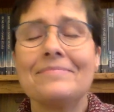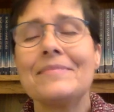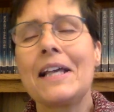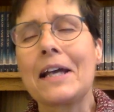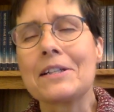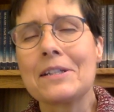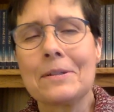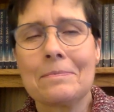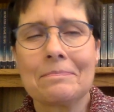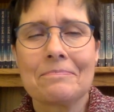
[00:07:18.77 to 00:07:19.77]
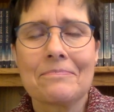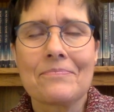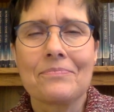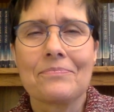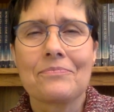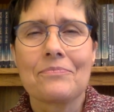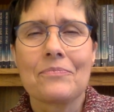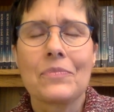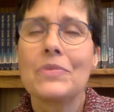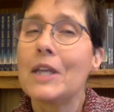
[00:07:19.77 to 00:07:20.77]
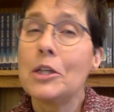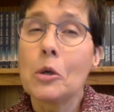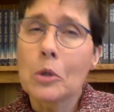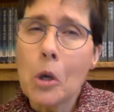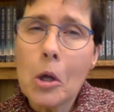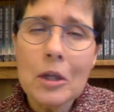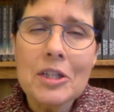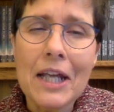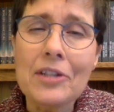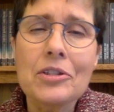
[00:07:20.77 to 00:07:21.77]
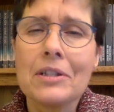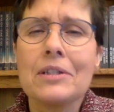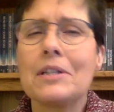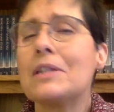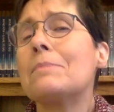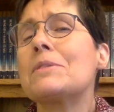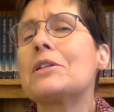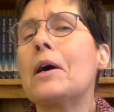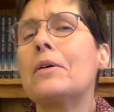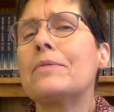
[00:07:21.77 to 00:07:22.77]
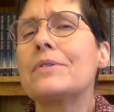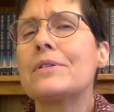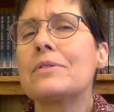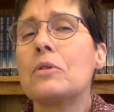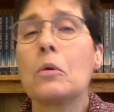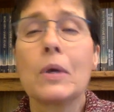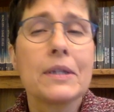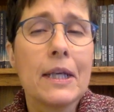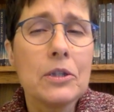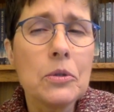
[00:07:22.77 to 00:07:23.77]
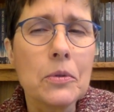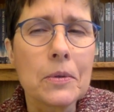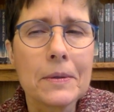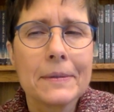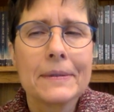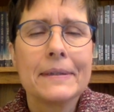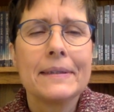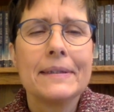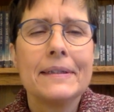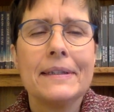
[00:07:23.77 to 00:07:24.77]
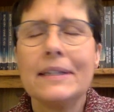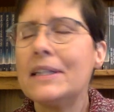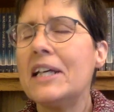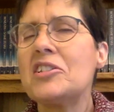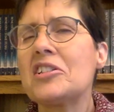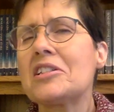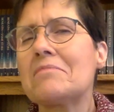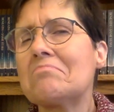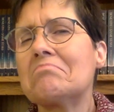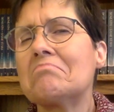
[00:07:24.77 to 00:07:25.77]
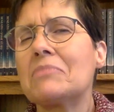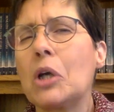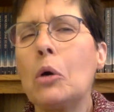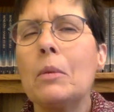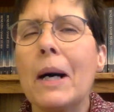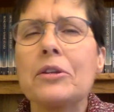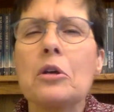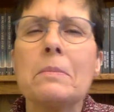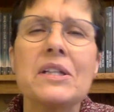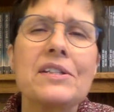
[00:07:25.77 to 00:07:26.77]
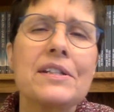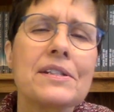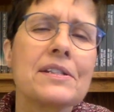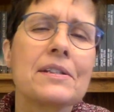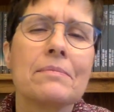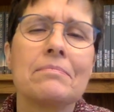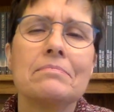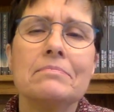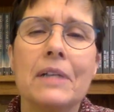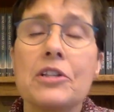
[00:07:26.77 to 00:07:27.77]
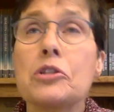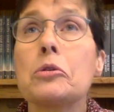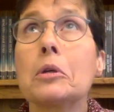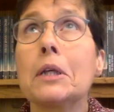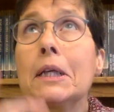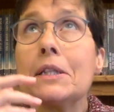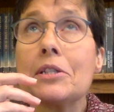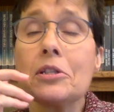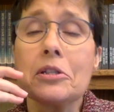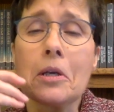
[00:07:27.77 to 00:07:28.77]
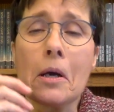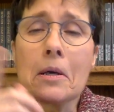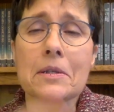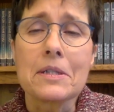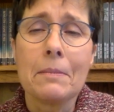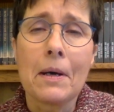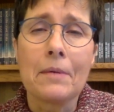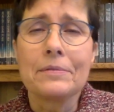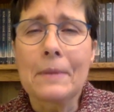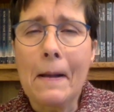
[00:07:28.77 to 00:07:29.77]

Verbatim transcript: Next, they don't call attention to themselves or what they do. They just go about their business as surely as the stars above.